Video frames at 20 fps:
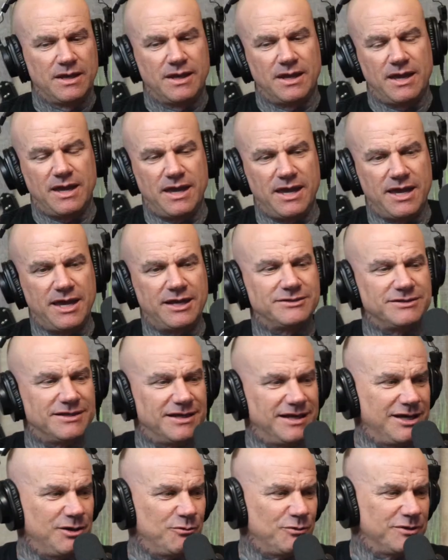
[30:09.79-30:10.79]
And
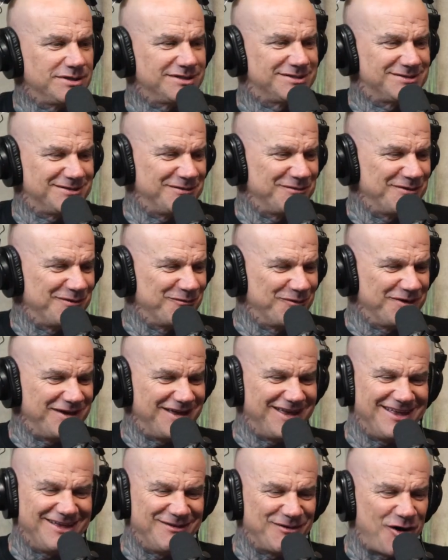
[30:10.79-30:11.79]
it was,
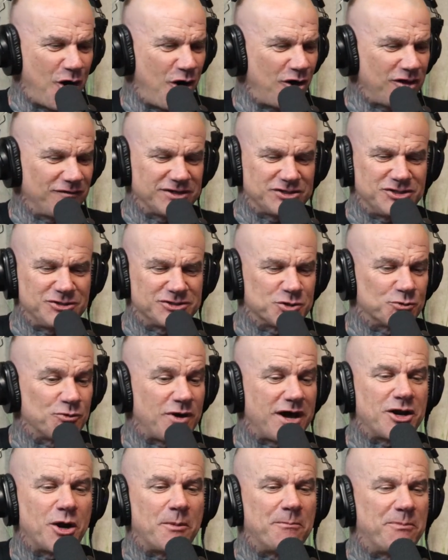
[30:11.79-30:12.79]
all of us used to
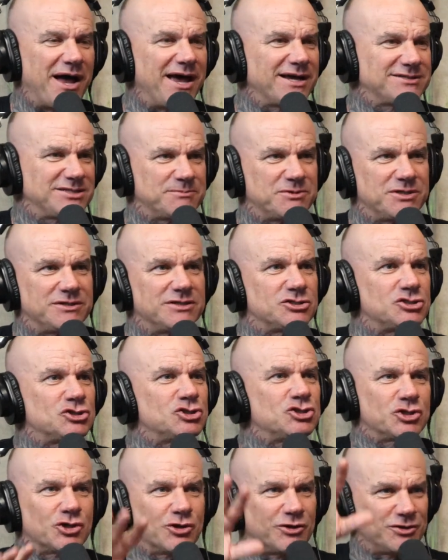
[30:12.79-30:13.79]
ride our bikes up to this
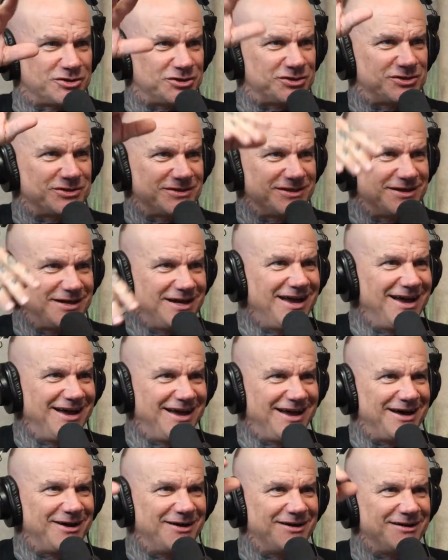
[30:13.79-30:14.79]
church.
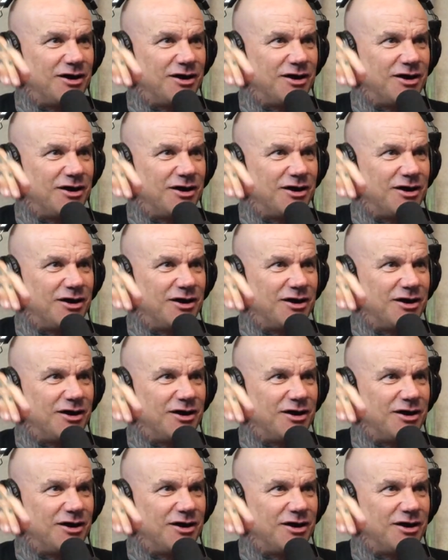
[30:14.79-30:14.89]
And